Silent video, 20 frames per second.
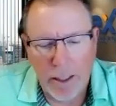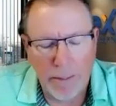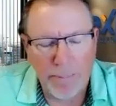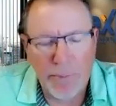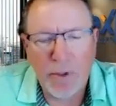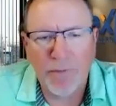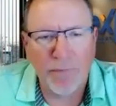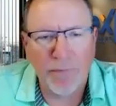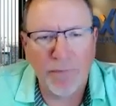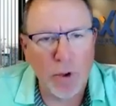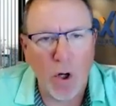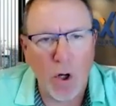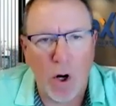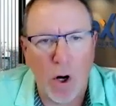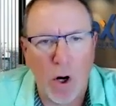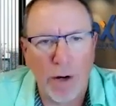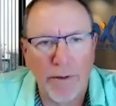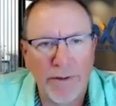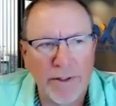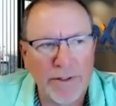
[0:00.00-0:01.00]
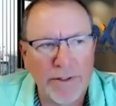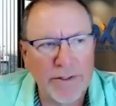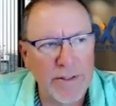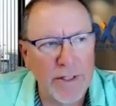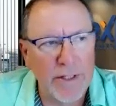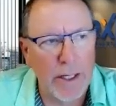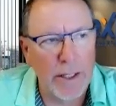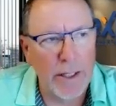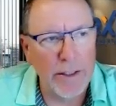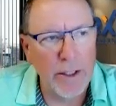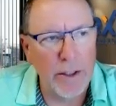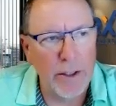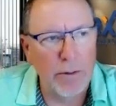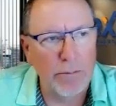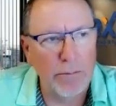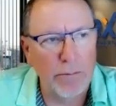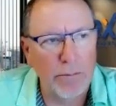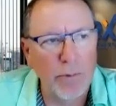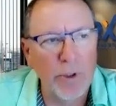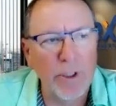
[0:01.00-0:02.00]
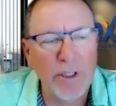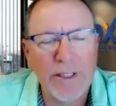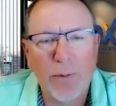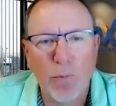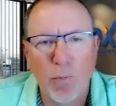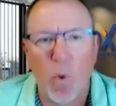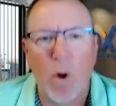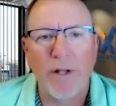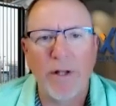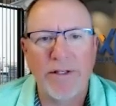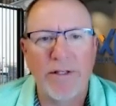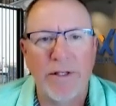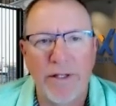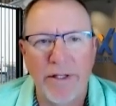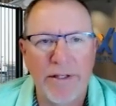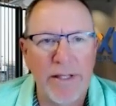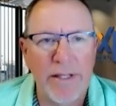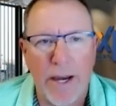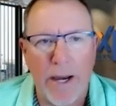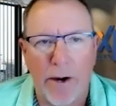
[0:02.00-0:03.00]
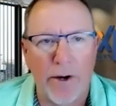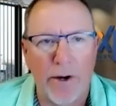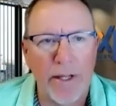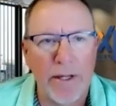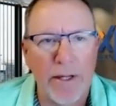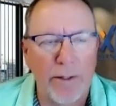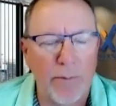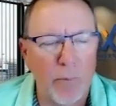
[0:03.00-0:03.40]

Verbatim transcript: beautiful car that's, you know, really wanted in the area.